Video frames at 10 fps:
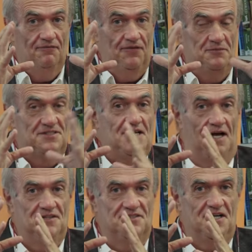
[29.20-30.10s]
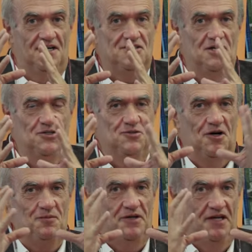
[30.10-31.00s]
from the side of the stage. Do
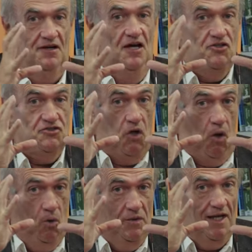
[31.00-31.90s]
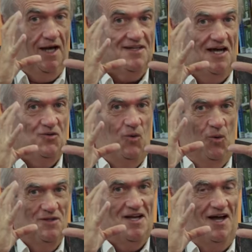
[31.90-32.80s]
not appear. Just hold the light at
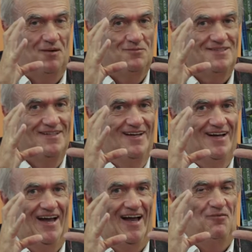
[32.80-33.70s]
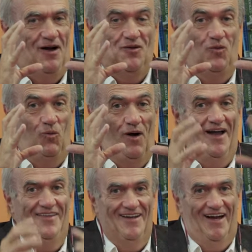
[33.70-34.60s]
all times. Uh, I don't know
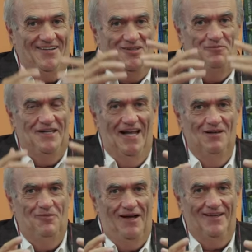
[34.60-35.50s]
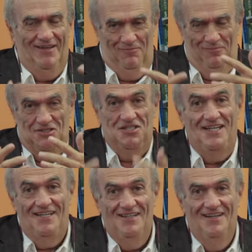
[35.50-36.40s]
why the light couldn't be held by a
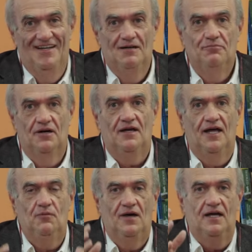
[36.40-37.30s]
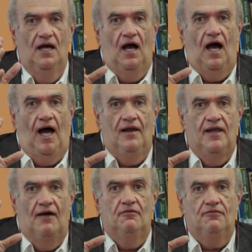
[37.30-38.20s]
machine. But anyway, I'll
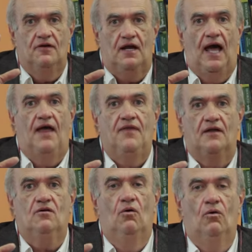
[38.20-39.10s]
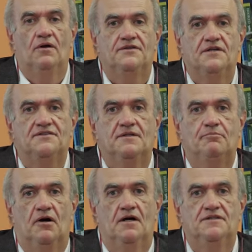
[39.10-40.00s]
never forget that chorus Does the
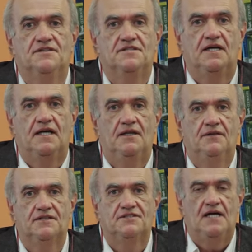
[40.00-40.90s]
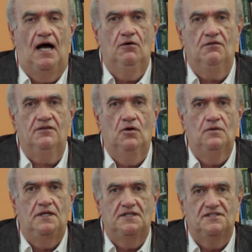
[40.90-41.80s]
birds sing in the south,
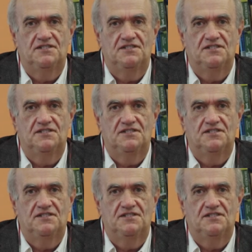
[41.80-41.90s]
only the